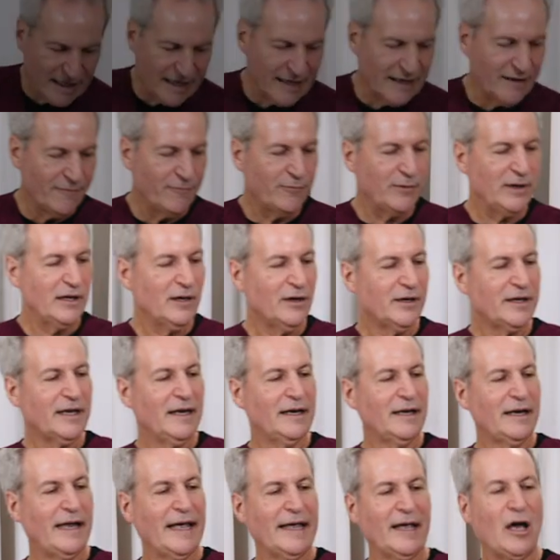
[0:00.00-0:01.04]
thing, if we look
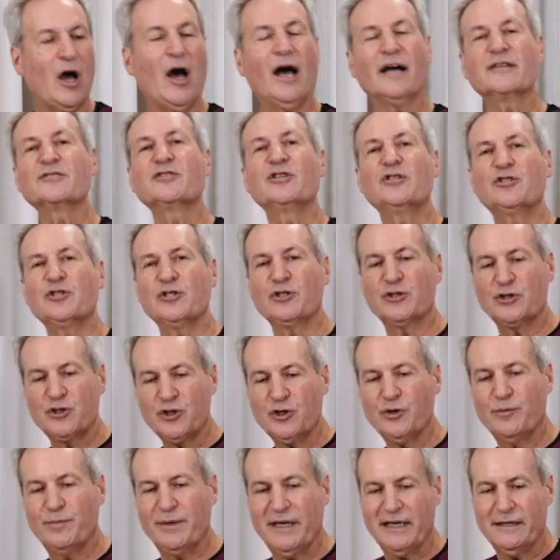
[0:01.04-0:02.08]
at like oxygen
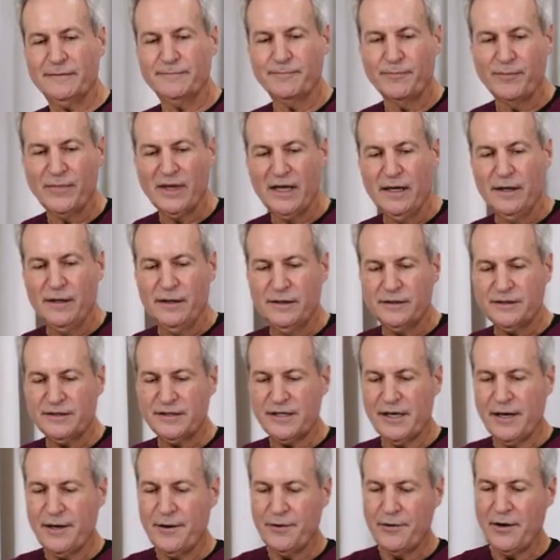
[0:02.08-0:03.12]
tubing,
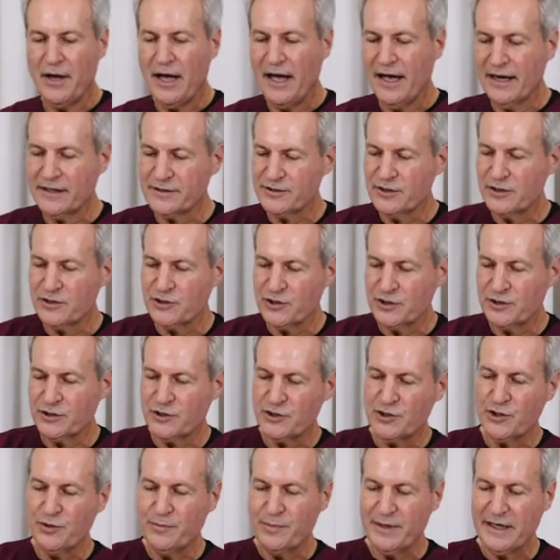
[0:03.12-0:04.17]
so oxygen
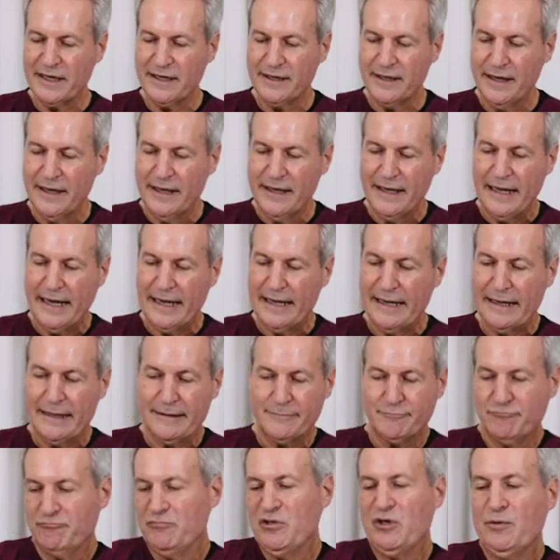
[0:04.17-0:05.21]
tubing, uh,
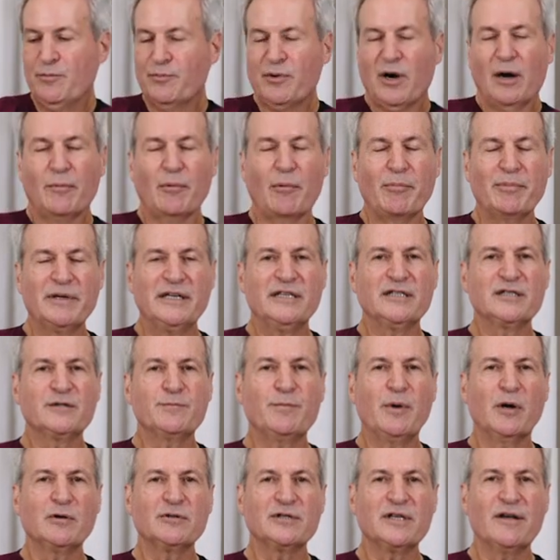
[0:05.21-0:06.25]
you probably
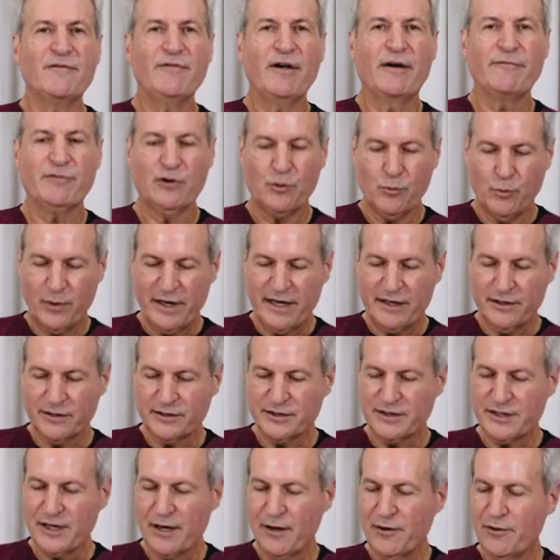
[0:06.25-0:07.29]
dispose of every week or
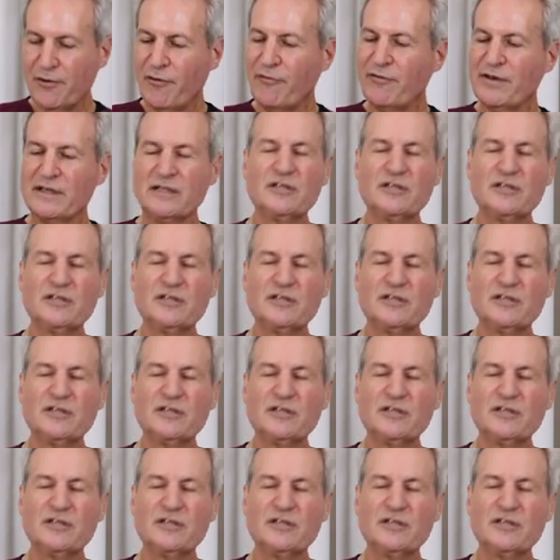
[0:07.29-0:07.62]
so. If